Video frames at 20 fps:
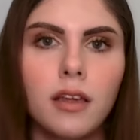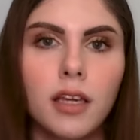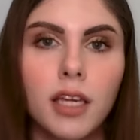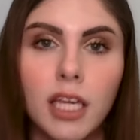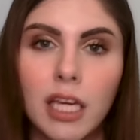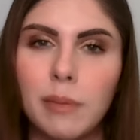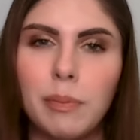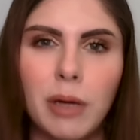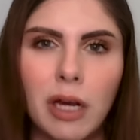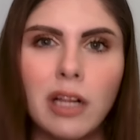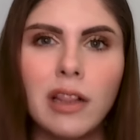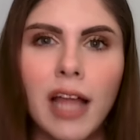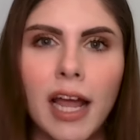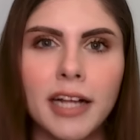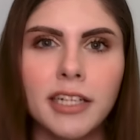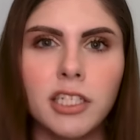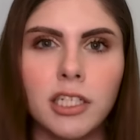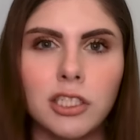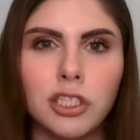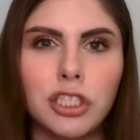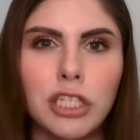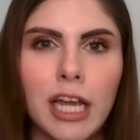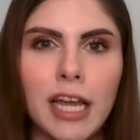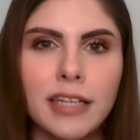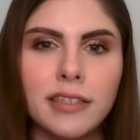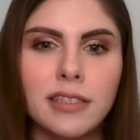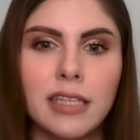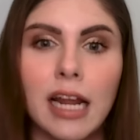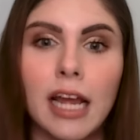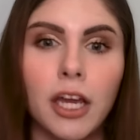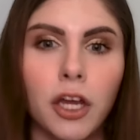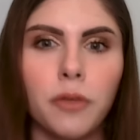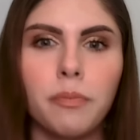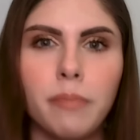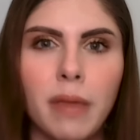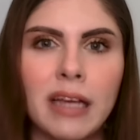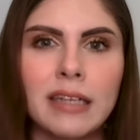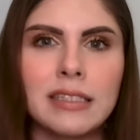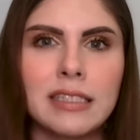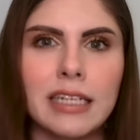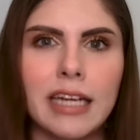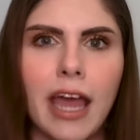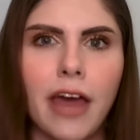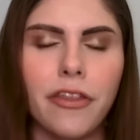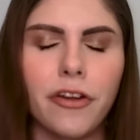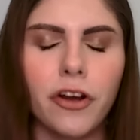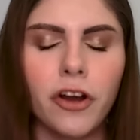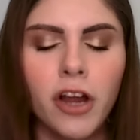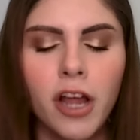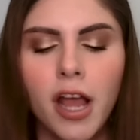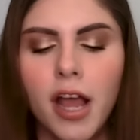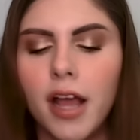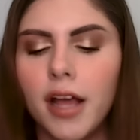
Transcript: keep collecting shades that I could mix together.